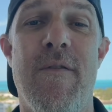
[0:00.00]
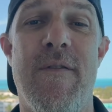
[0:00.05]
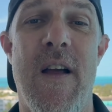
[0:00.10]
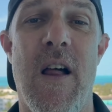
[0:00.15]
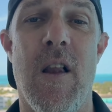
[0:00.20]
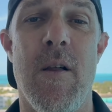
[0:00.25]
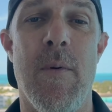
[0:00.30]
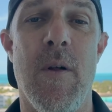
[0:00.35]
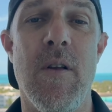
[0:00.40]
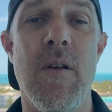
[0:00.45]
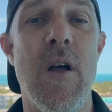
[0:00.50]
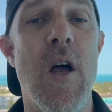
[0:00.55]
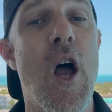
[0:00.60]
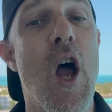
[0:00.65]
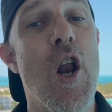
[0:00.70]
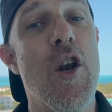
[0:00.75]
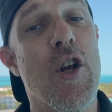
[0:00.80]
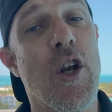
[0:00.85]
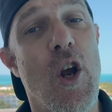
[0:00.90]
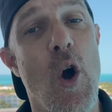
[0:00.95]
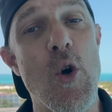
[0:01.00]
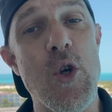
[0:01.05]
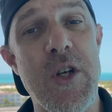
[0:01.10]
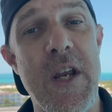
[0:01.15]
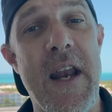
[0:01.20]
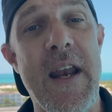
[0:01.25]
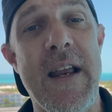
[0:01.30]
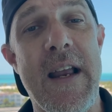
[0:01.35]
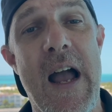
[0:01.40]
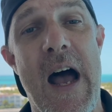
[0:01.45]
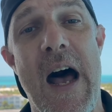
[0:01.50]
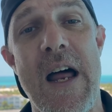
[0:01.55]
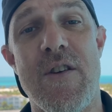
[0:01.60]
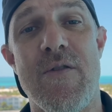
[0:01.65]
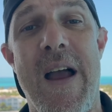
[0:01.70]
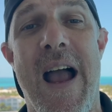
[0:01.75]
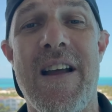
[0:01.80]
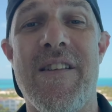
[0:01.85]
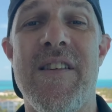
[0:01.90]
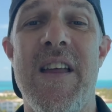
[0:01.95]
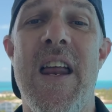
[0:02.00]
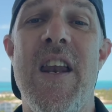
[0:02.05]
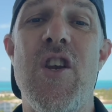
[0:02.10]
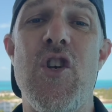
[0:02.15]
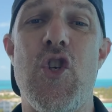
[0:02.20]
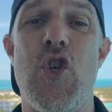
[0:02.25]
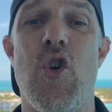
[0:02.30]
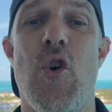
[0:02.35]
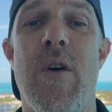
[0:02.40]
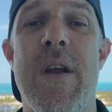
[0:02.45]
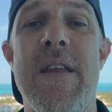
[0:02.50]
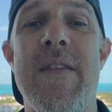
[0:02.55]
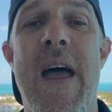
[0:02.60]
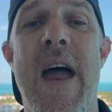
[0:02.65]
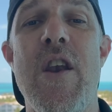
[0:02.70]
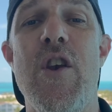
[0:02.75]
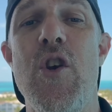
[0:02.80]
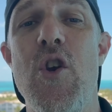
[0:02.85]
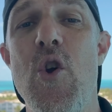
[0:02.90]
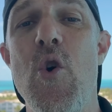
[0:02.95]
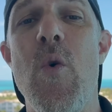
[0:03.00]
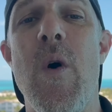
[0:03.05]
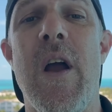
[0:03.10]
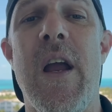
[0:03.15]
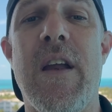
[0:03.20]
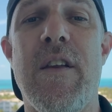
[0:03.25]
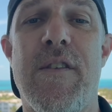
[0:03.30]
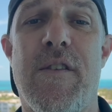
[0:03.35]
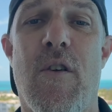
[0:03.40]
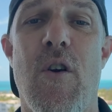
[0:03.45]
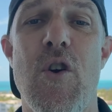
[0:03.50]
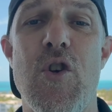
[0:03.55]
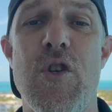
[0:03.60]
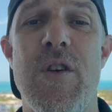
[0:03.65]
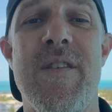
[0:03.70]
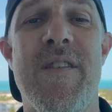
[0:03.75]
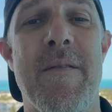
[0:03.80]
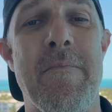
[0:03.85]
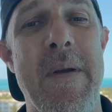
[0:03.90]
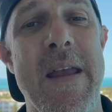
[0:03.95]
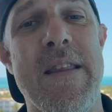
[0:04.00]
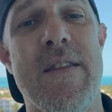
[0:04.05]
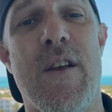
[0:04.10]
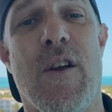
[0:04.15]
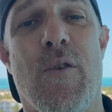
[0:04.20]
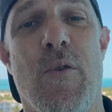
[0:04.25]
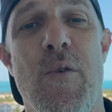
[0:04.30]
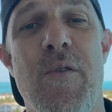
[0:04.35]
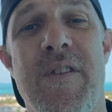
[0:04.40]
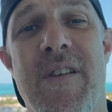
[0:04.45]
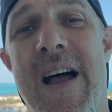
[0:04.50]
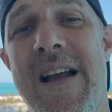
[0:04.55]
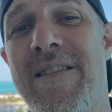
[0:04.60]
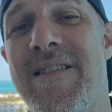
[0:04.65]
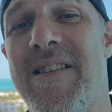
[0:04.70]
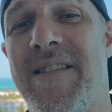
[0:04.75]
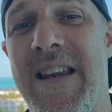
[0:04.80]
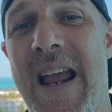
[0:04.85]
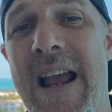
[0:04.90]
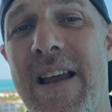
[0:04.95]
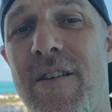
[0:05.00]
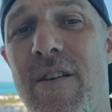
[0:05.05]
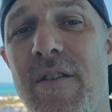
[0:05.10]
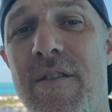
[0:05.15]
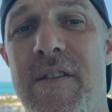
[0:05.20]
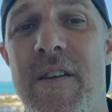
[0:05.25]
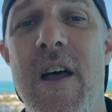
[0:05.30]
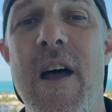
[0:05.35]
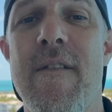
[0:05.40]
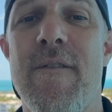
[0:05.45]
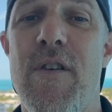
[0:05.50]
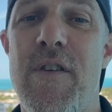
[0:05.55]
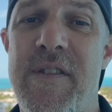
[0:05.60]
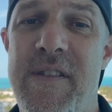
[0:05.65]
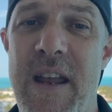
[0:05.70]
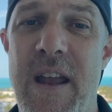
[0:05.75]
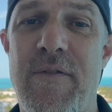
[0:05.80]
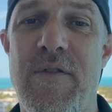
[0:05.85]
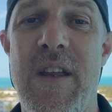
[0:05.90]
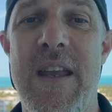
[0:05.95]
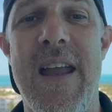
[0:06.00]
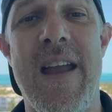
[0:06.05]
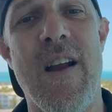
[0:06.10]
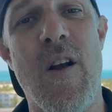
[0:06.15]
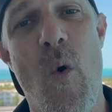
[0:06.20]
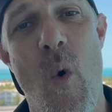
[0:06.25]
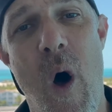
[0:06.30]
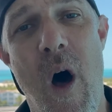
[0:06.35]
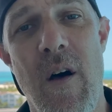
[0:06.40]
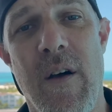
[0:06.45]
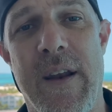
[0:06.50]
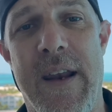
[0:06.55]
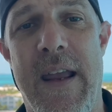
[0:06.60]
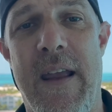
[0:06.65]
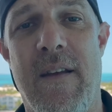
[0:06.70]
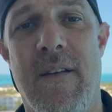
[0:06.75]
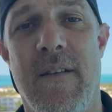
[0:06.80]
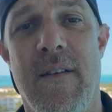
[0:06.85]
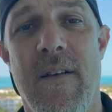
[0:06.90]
available, negotiating contracts, and ensuring that new excursions meet the cruise line standards for safety and quality.